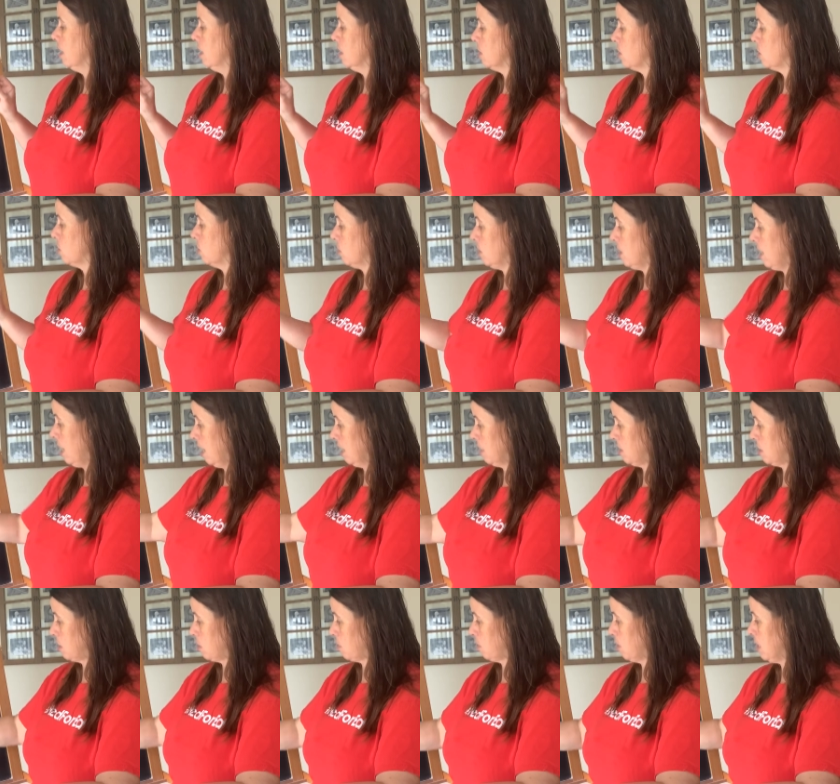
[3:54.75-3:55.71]
So
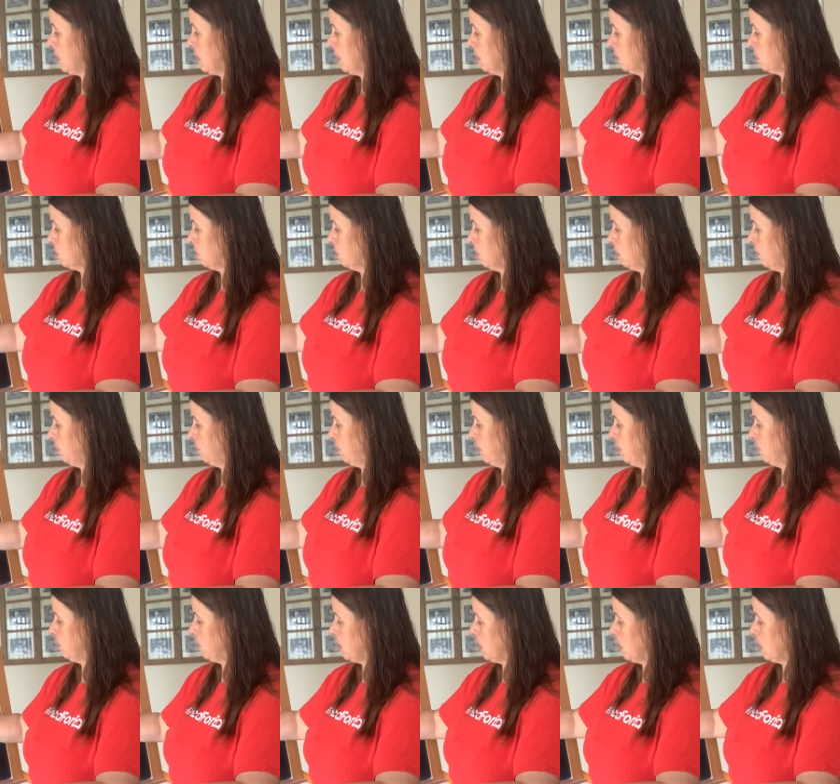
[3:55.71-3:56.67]
yes, 3 does go into
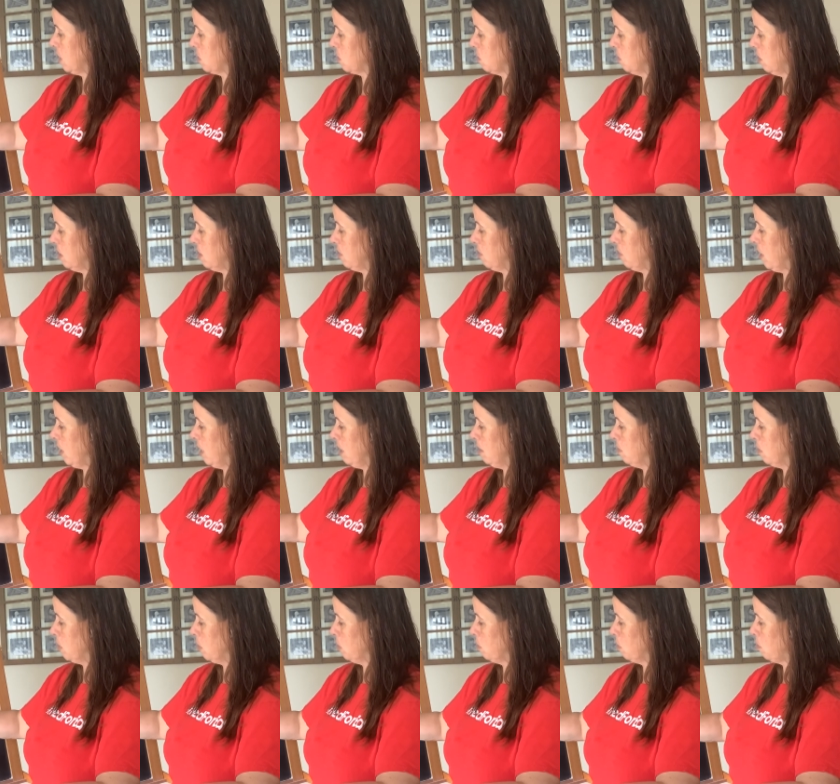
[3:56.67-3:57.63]
15, so I
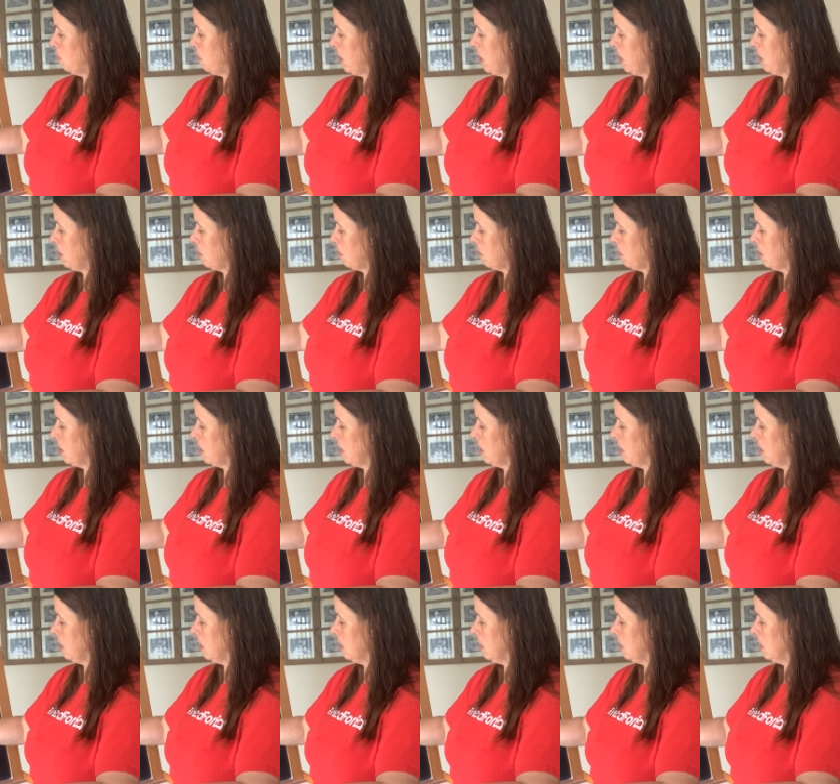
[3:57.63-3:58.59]
divide both by
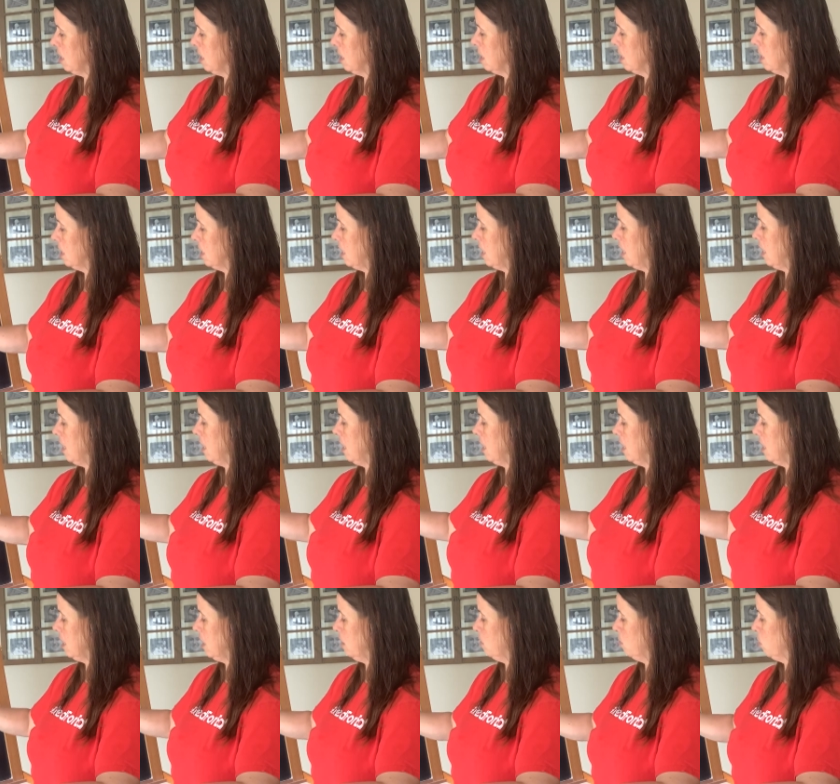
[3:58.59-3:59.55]
3, and I
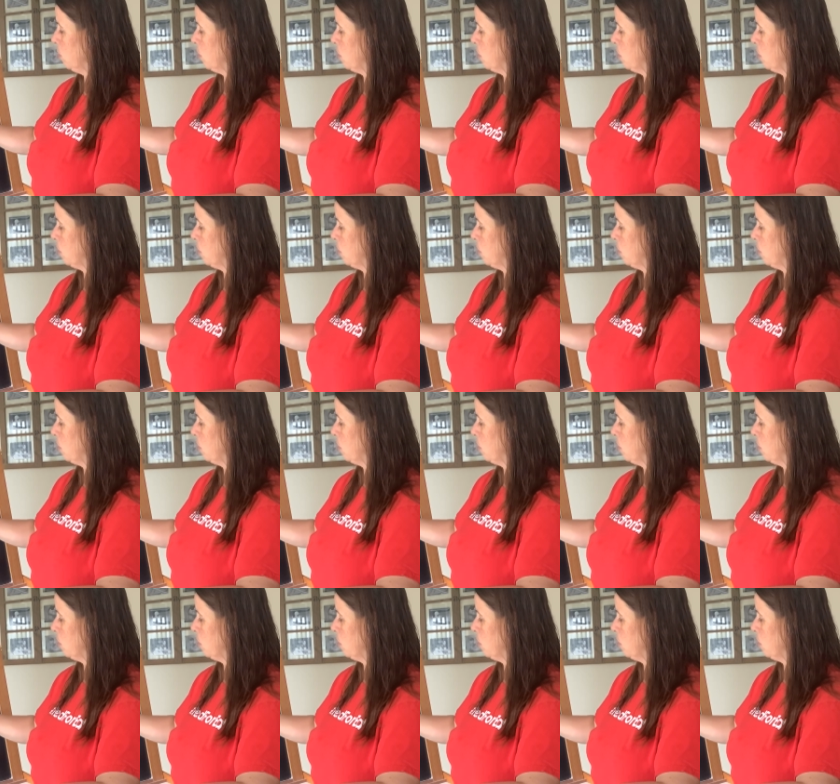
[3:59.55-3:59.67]
end up with